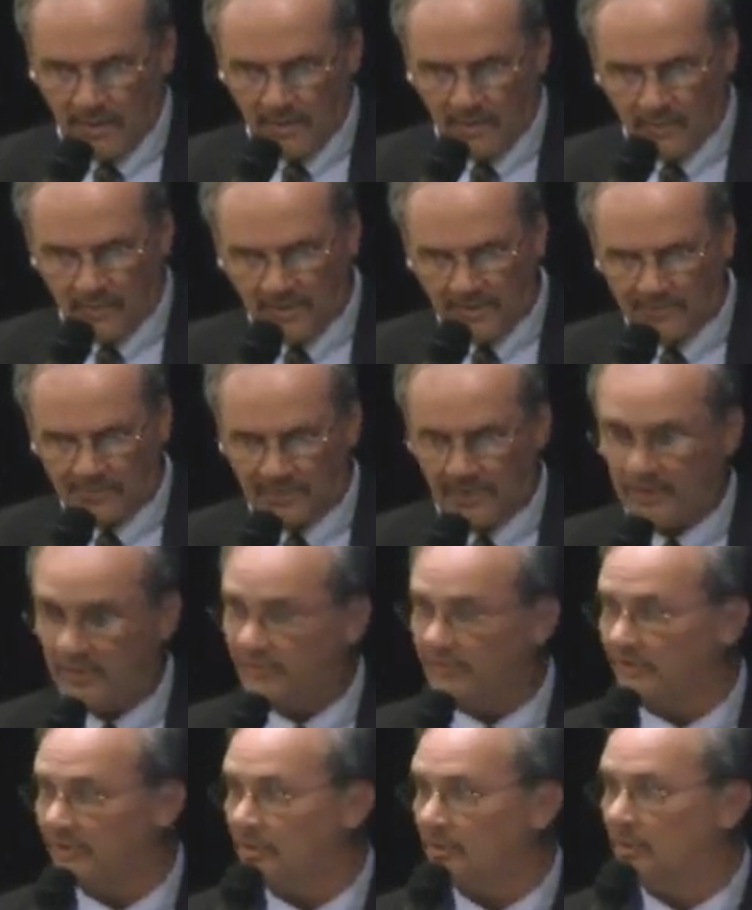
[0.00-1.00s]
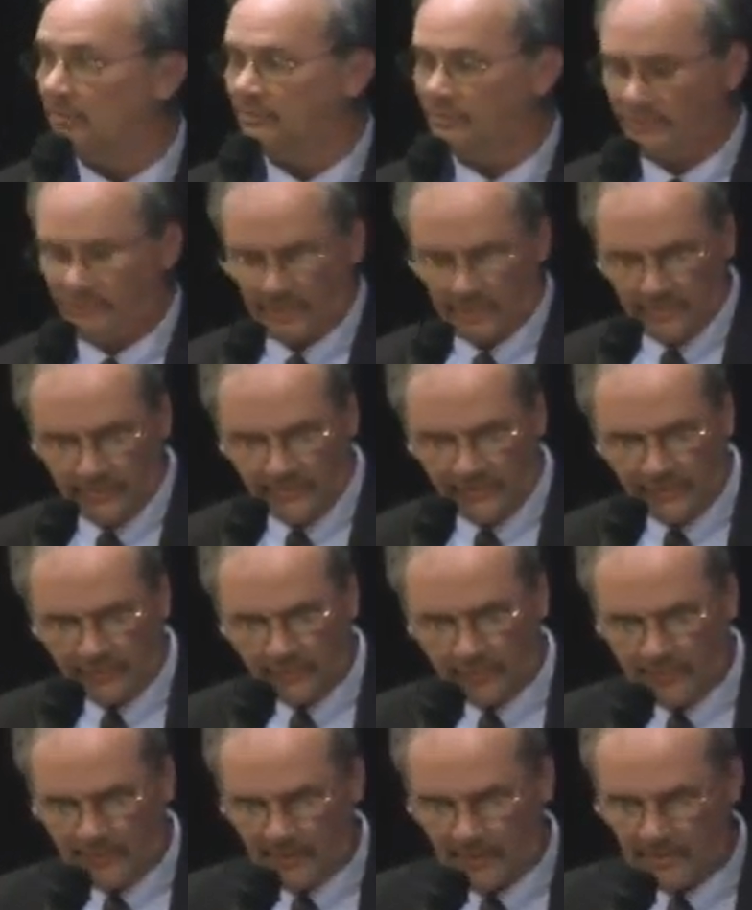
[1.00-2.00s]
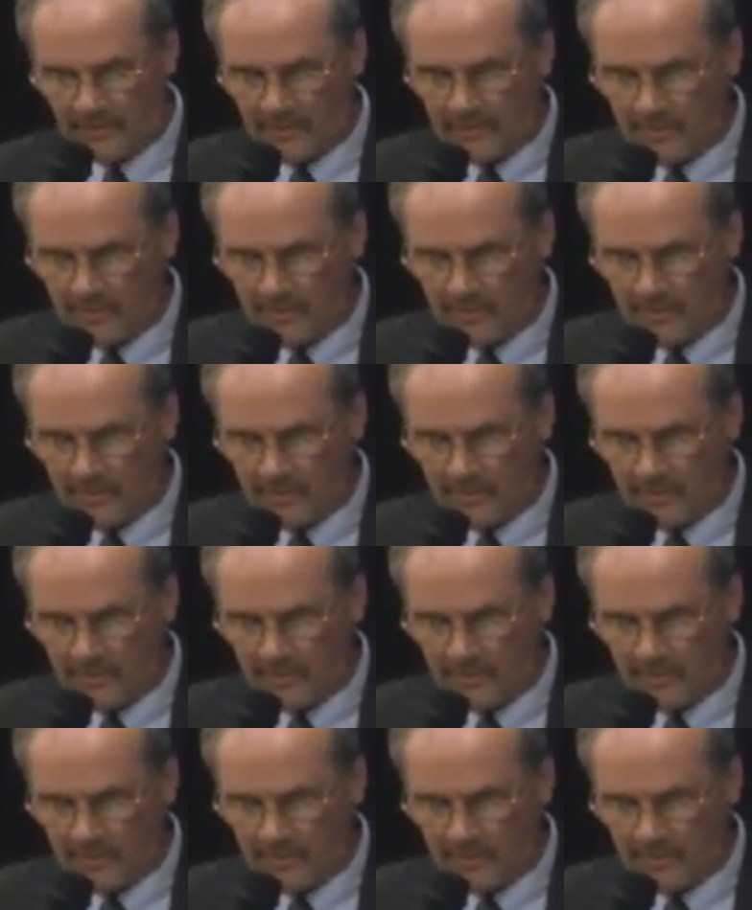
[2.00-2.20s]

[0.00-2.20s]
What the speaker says: While the players and coaches are the visible part of the